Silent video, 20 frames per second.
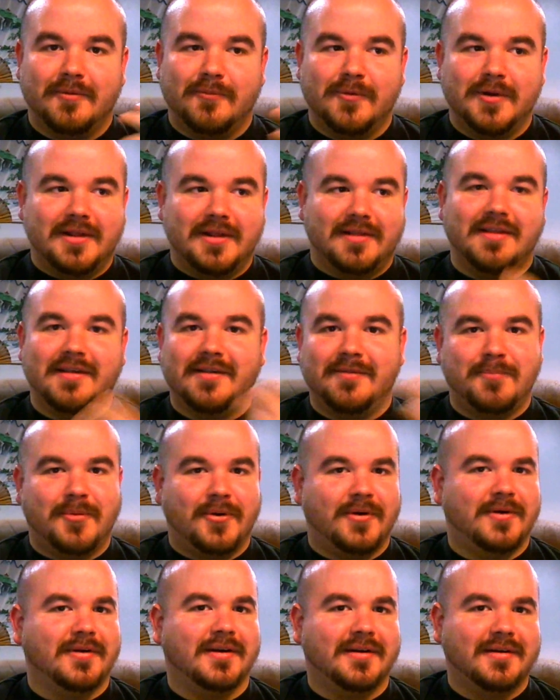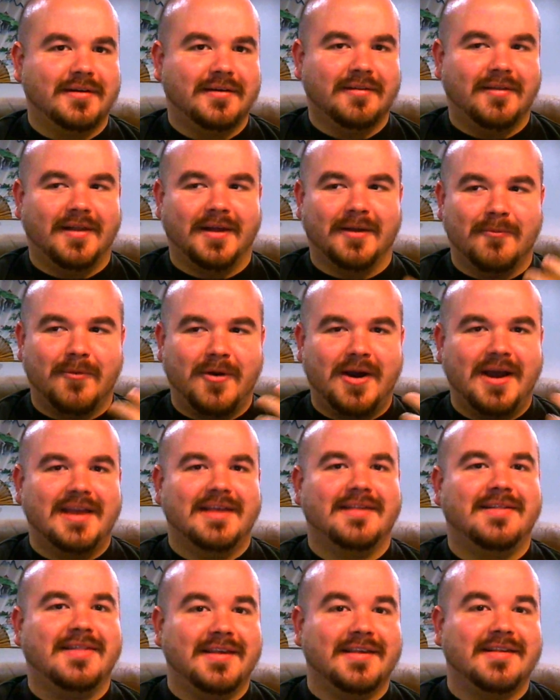what is this part? Like, why
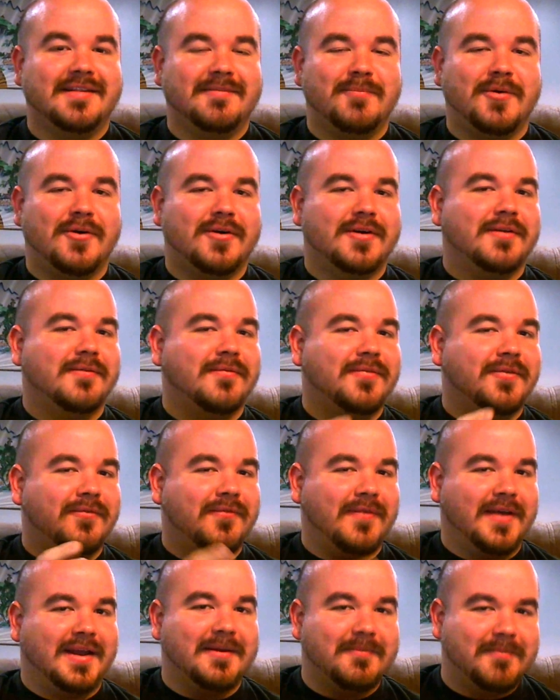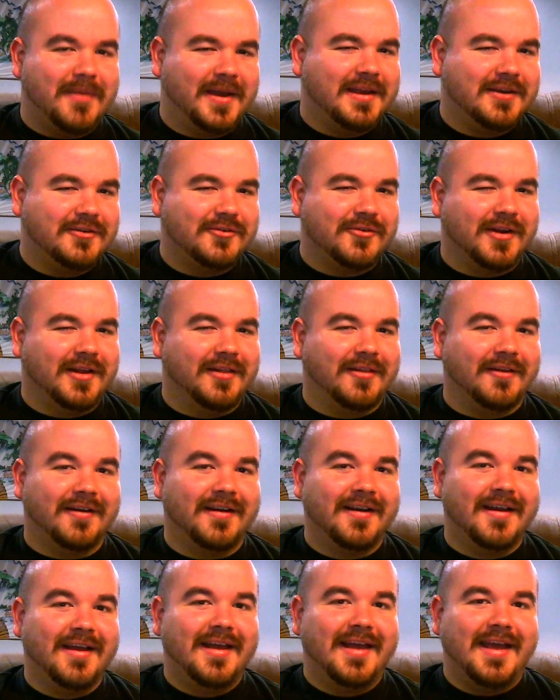is this part of the Phantom Pain
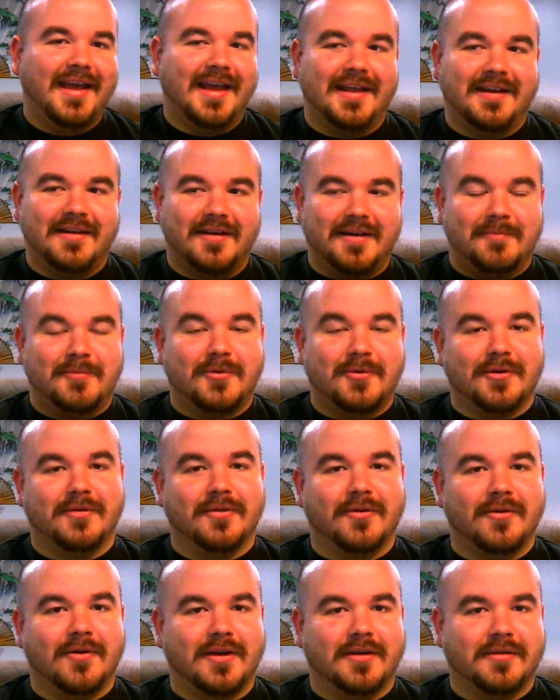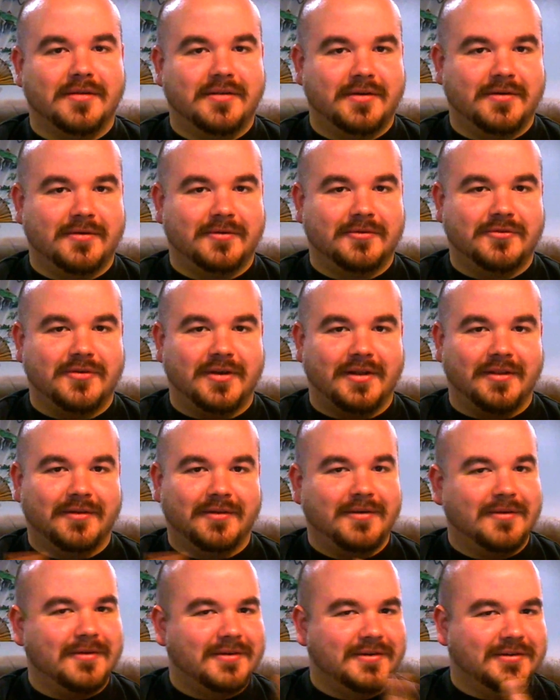trailer and not part of the Ground Zeroes trailer?
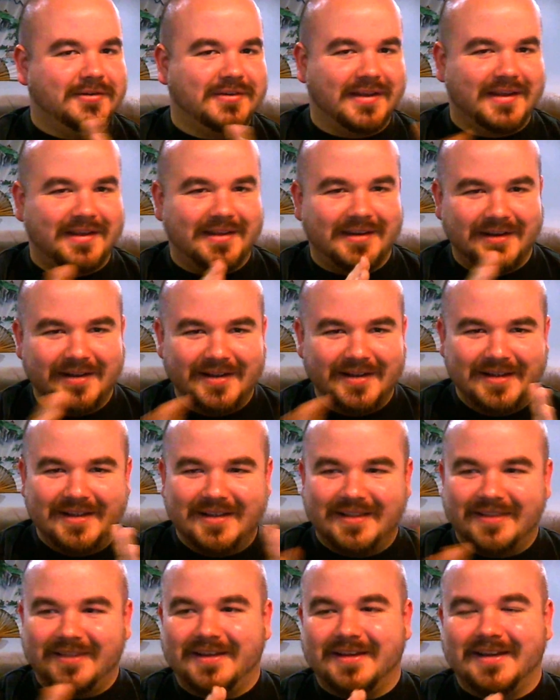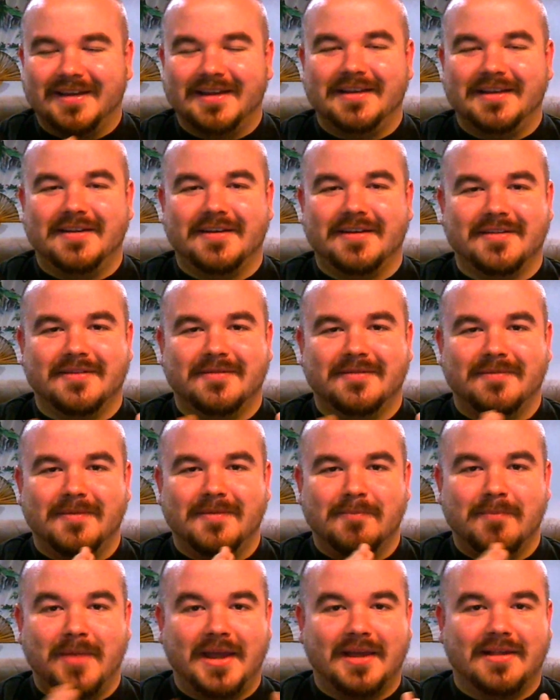You understand? Like, it doesn't
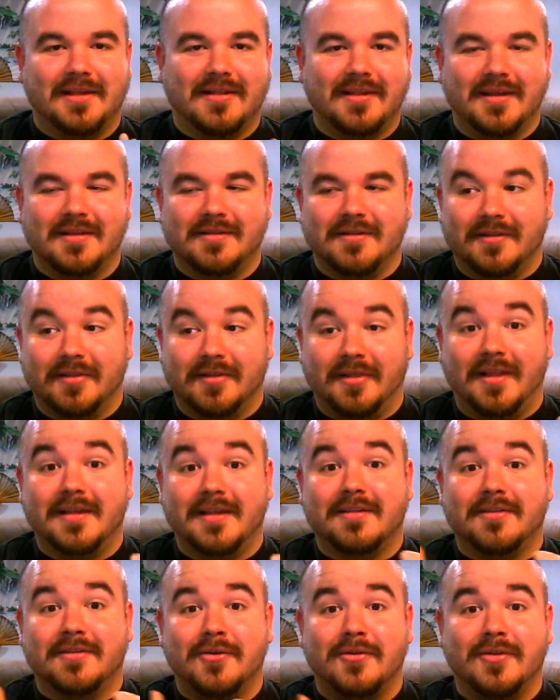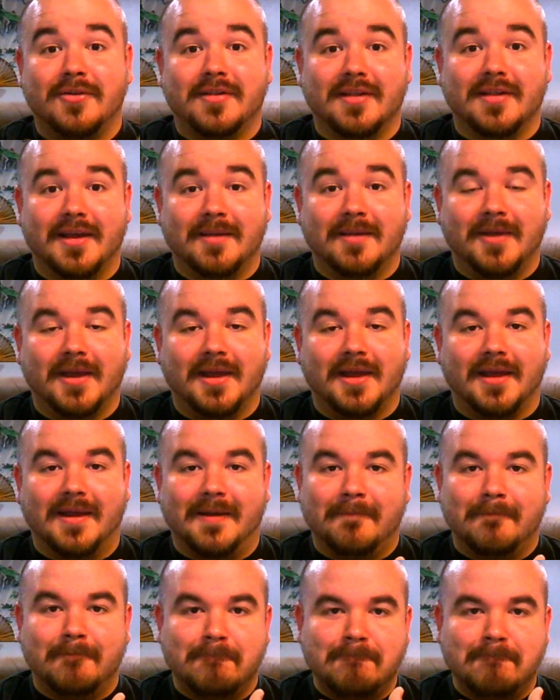make sense unless they're the same
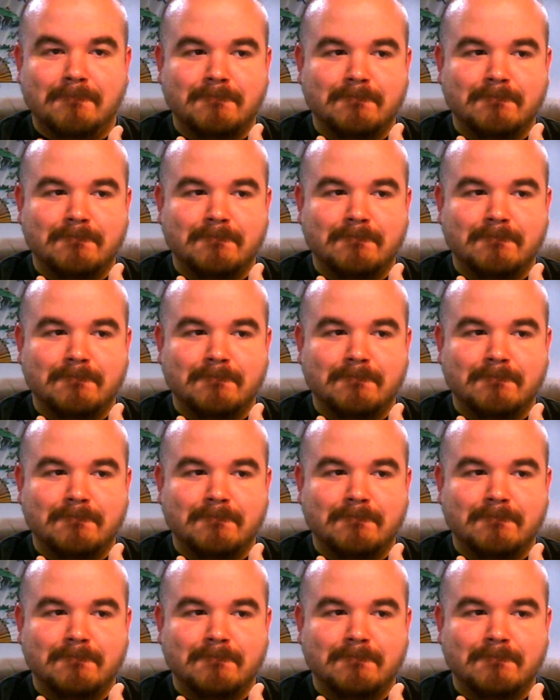game.